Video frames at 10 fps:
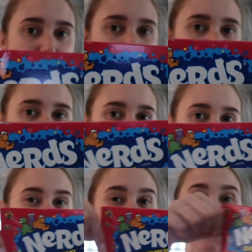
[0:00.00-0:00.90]
realized
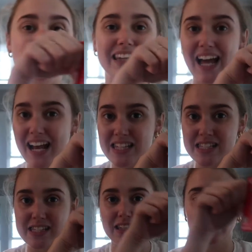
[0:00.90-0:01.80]
this will be less
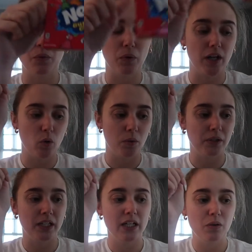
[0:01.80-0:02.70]
than what I
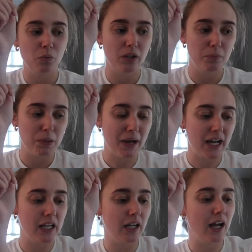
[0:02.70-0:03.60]
normally would be
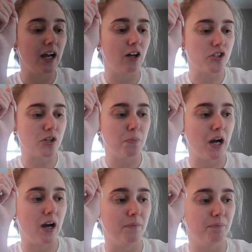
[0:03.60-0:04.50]
buying, I also
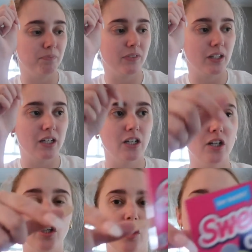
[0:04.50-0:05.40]
bought
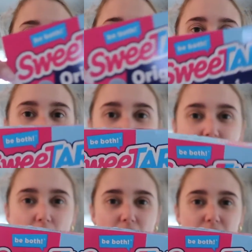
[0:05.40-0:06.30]
Sweet
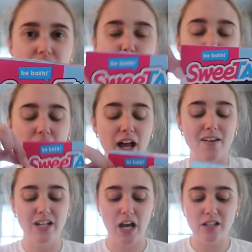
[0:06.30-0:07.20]
Tarts, which I
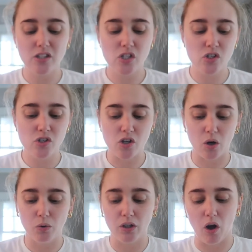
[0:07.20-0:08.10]
haven't had in
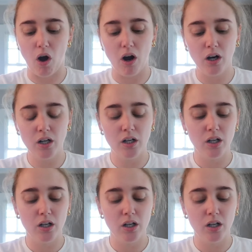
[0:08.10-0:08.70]
so long.